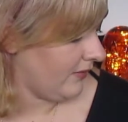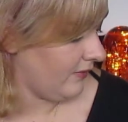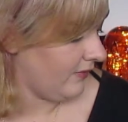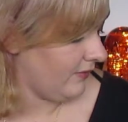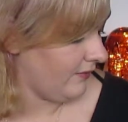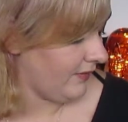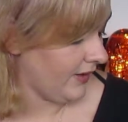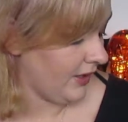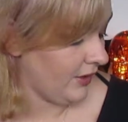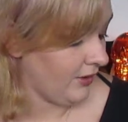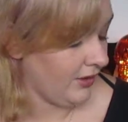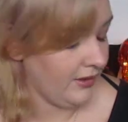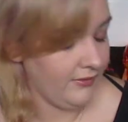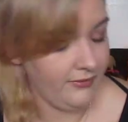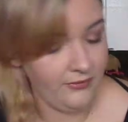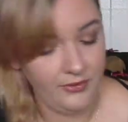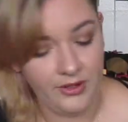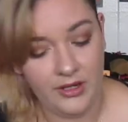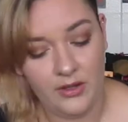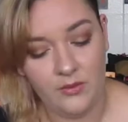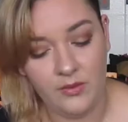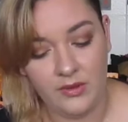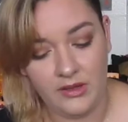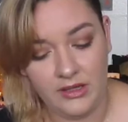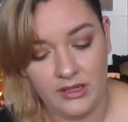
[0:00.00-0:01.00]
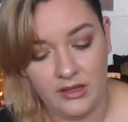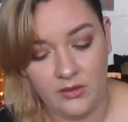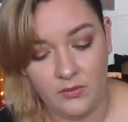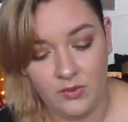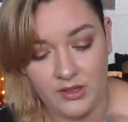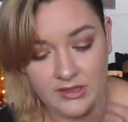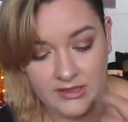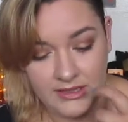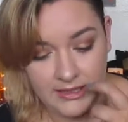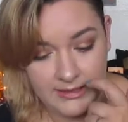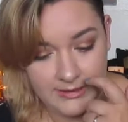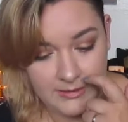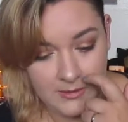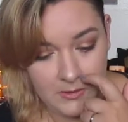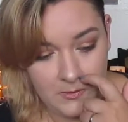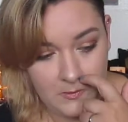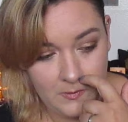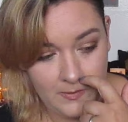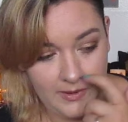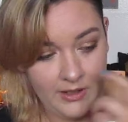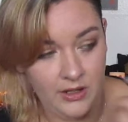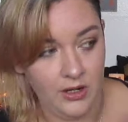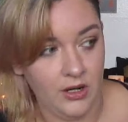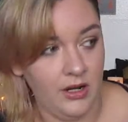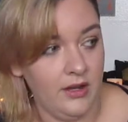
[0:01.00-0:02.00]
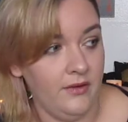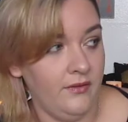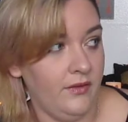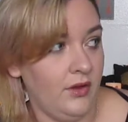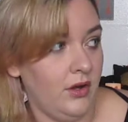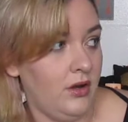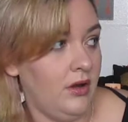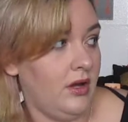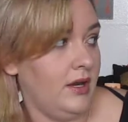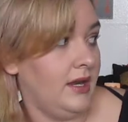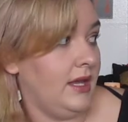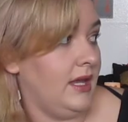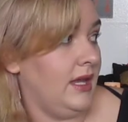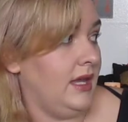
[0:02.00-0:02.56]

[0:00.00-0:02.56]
very frequently. The ones I don't wear have gone